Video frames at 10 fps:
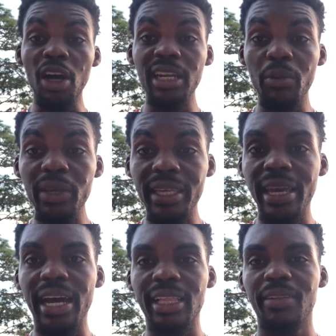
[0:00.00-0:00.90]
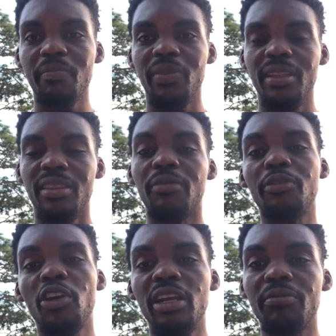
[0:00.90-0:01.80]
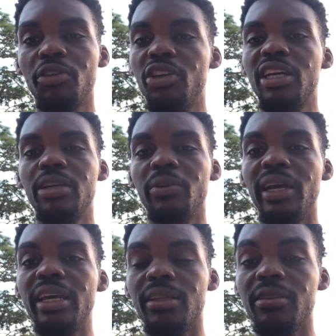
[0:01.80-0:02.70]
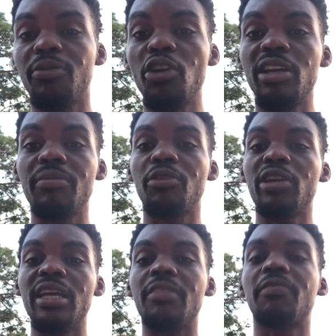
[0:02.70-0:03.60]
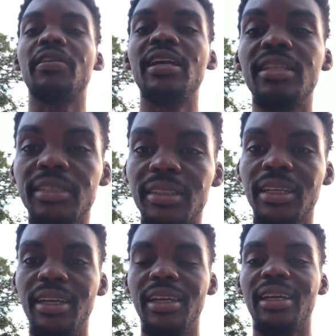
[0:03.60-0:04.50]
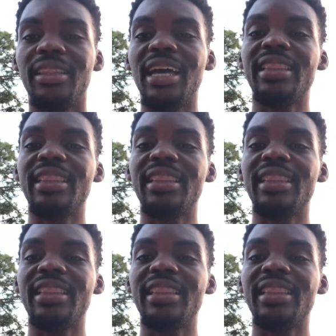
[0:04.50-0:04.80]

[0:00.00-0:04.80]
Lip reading: that we get, the further and further it feels that